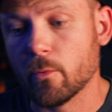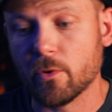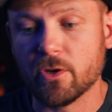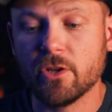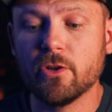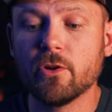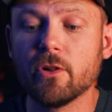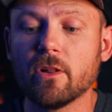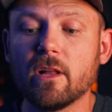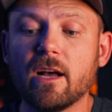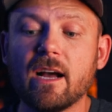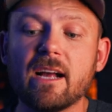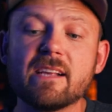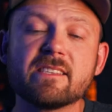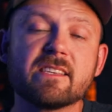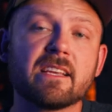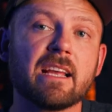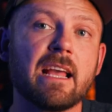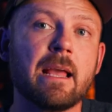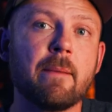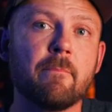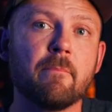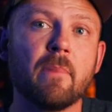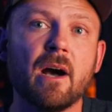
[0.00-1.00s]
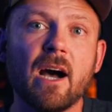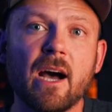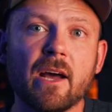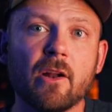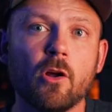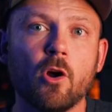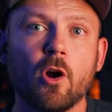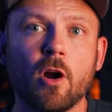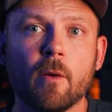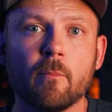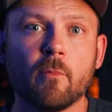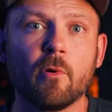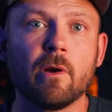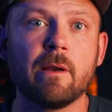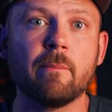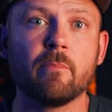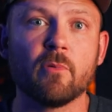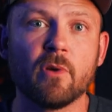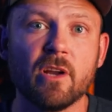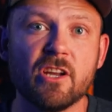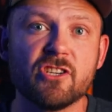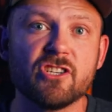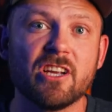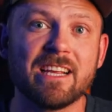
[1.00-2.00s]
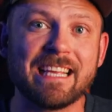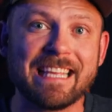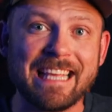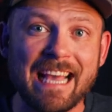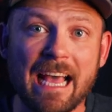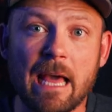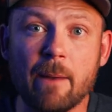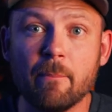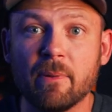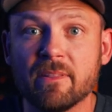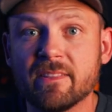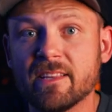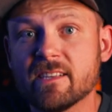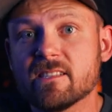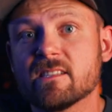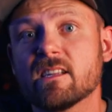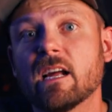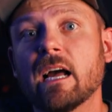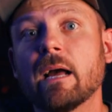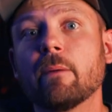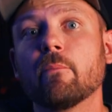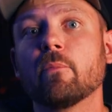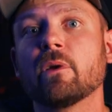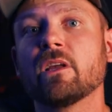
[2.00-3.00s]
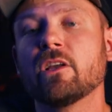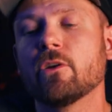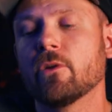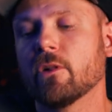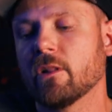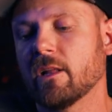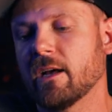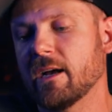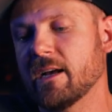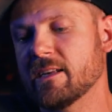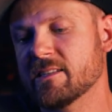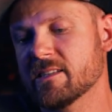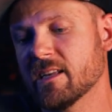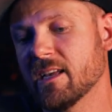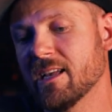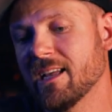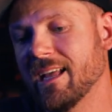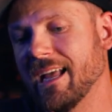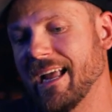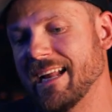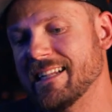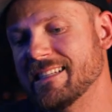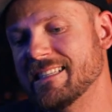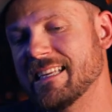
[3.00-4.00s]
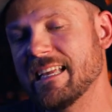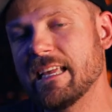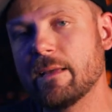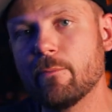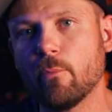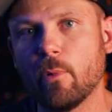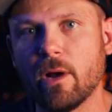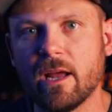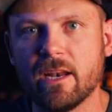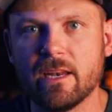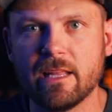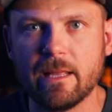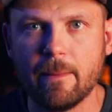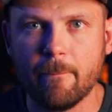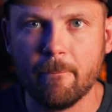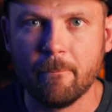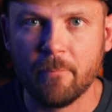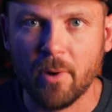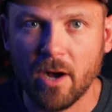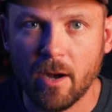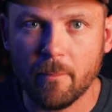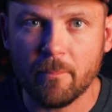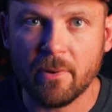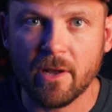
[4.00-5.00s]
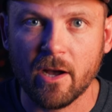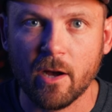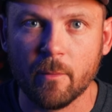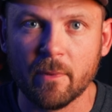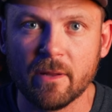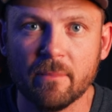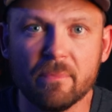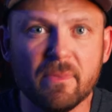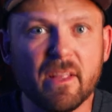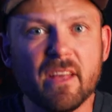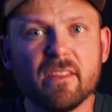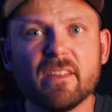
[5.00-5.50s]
We're utilizing a Mod Armory bridge again, but this time we utilize a Team Wendy bump helmet.